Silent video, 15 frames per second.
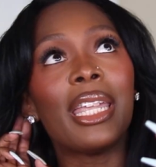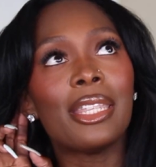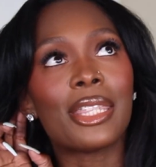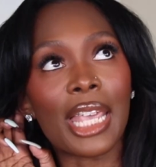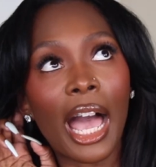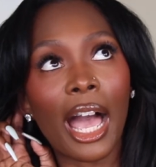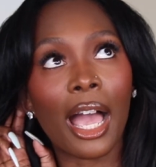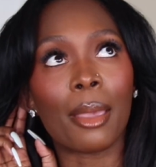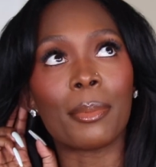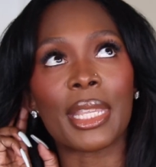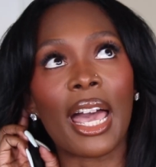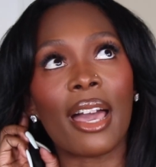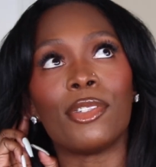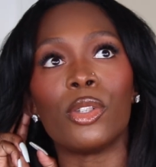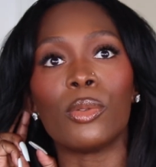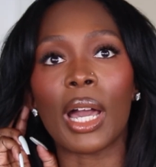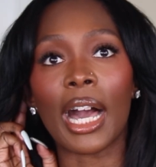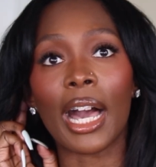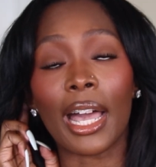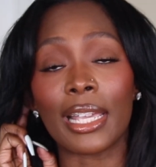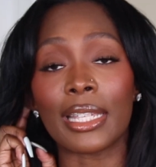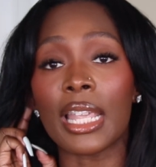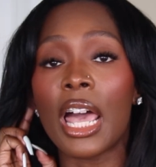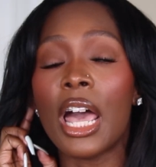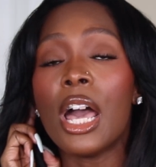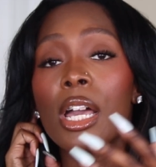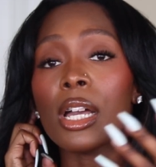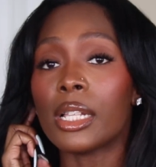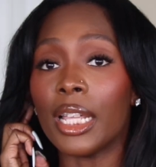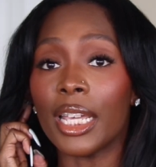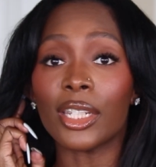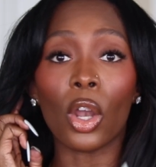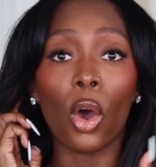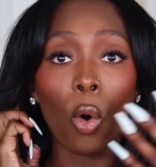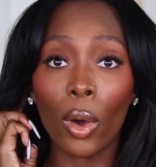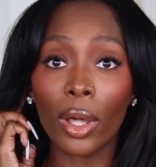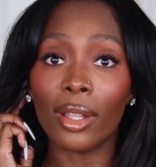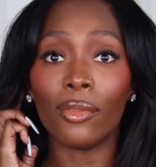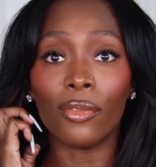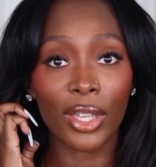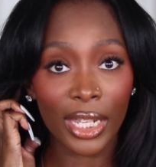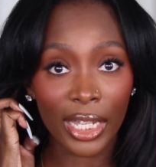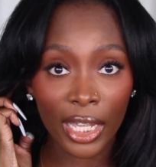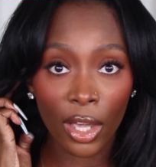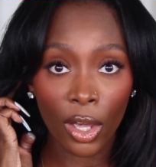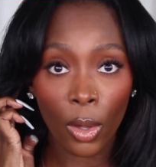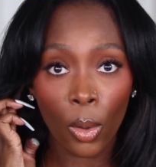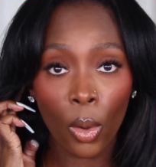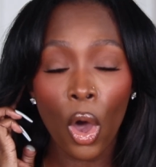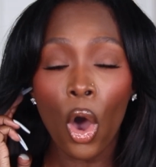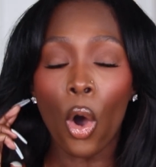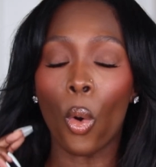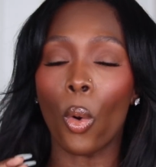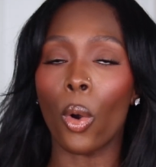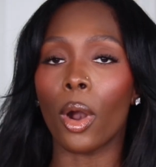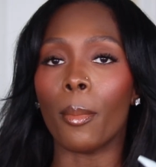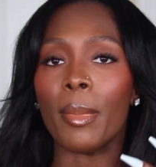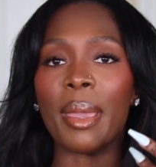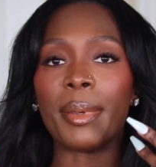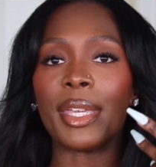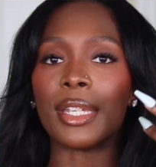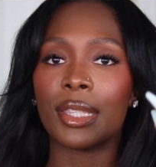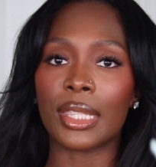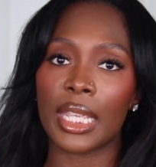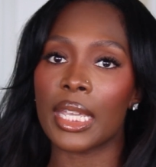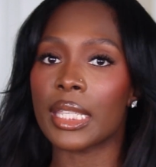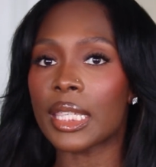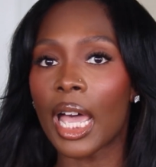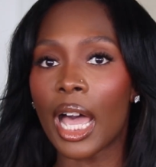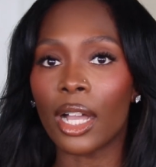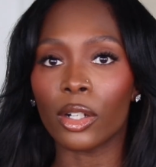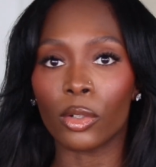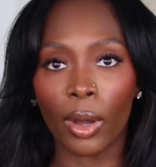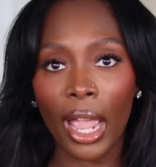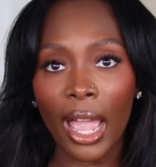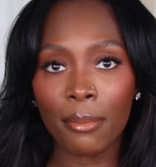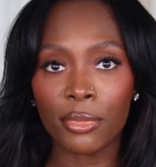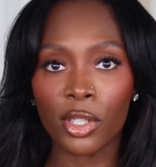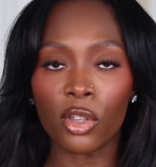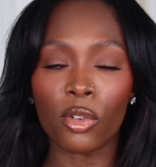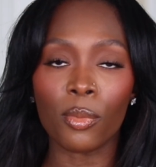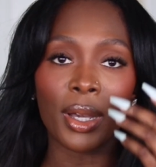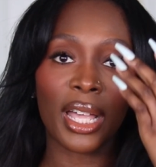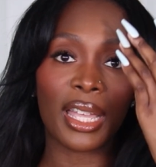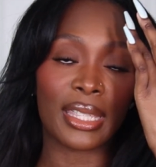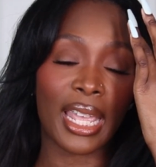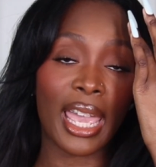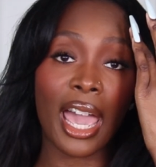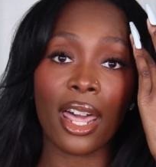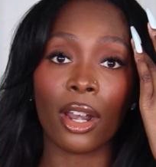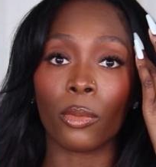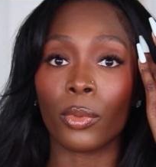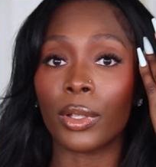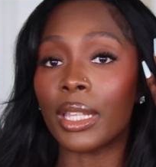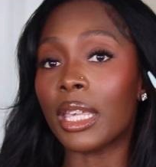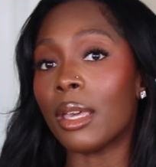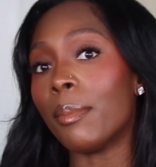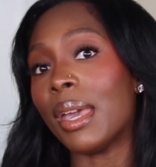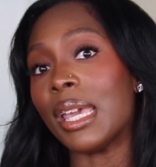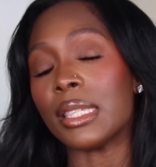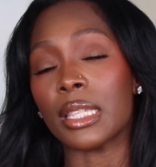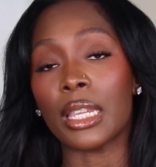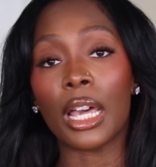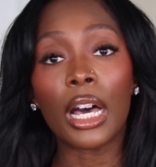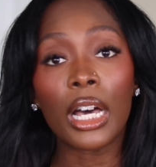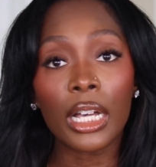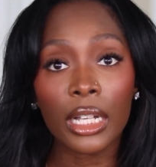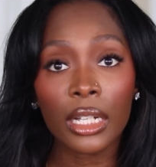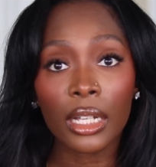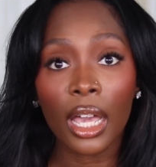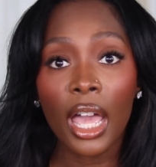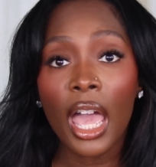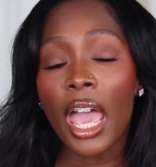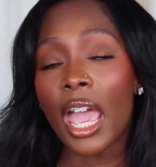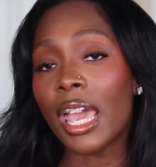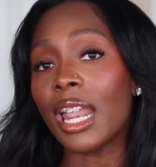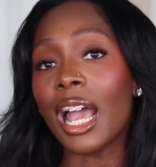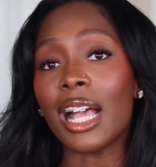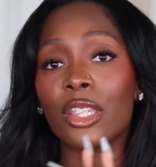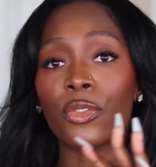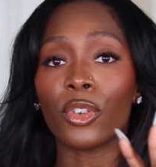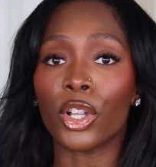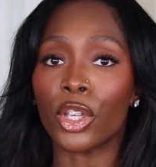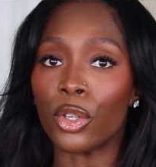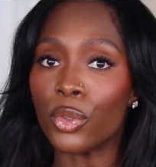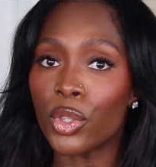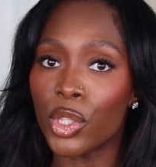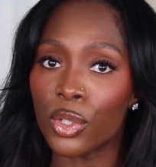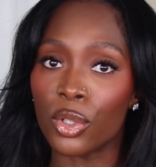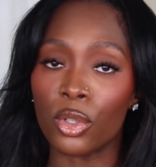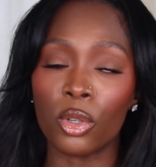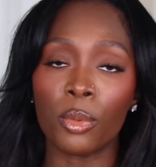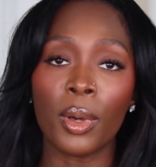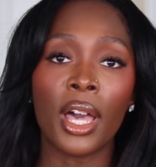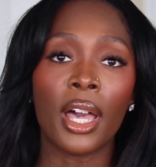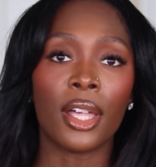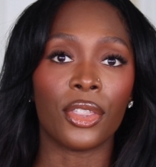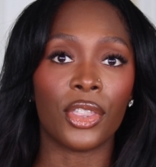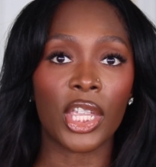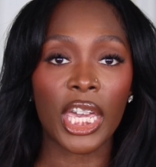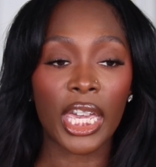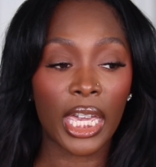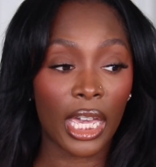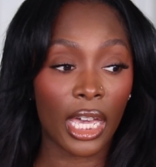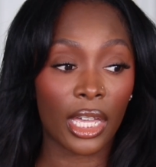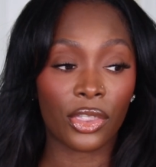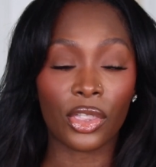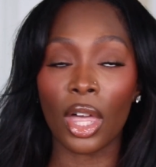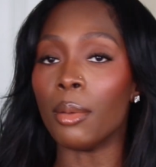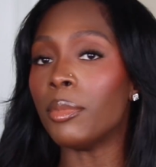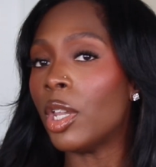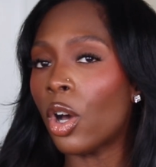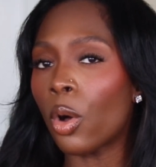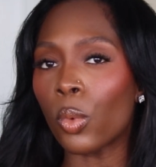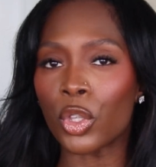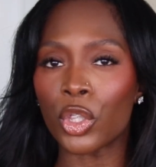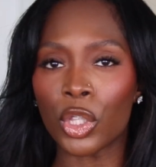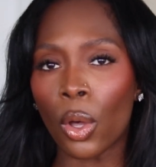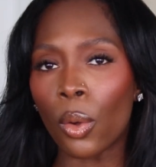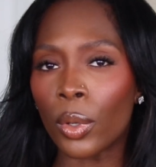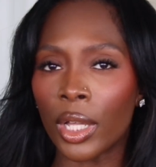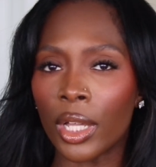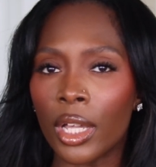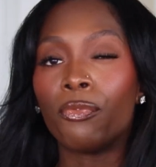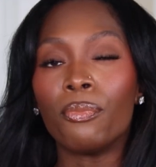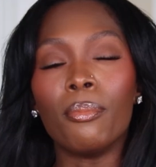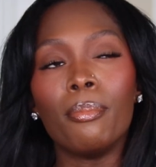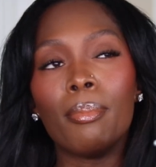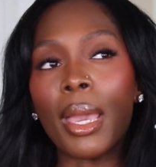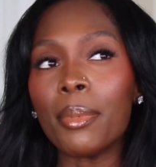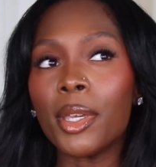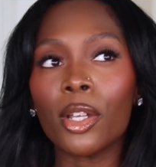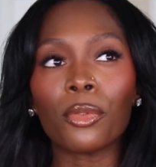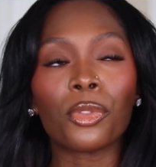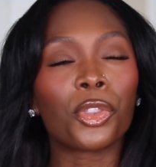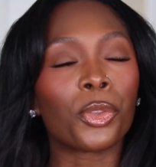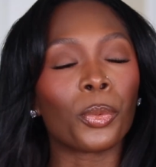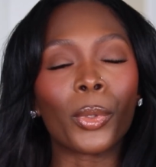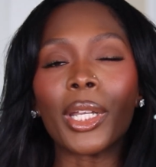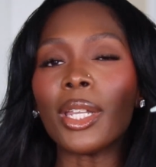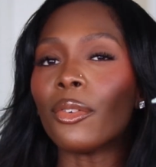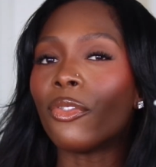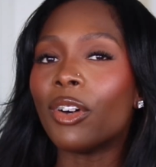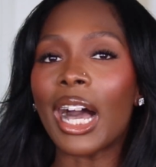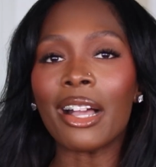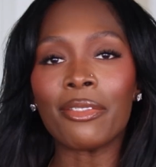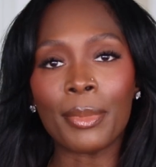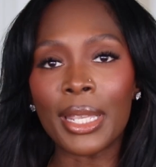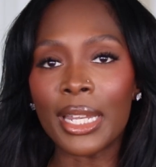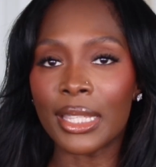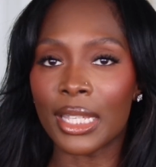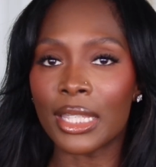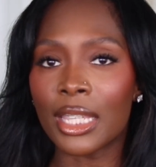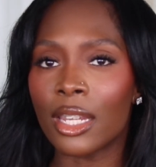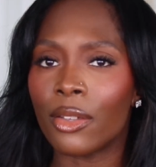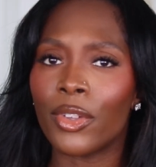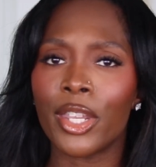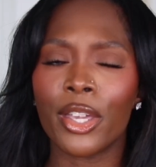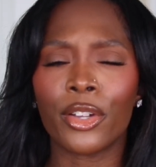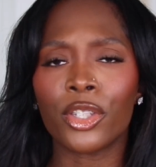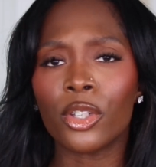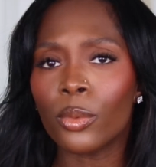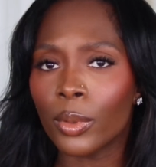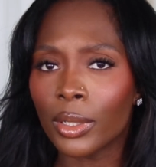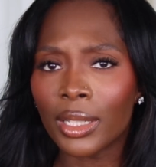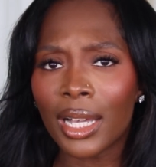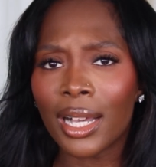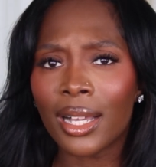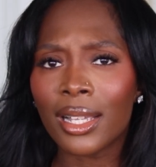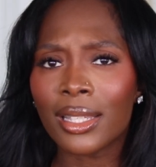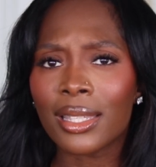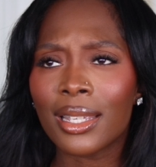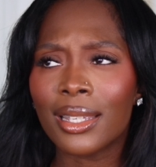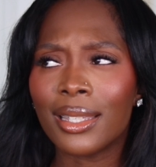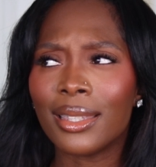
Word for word: many times have you guys clicked on a video or maybe a TikTok grabbed you because they had a really amazing hook. And as for YouTube, the thumbnail was so good. Maybe you're three to five minutes into the video and you realize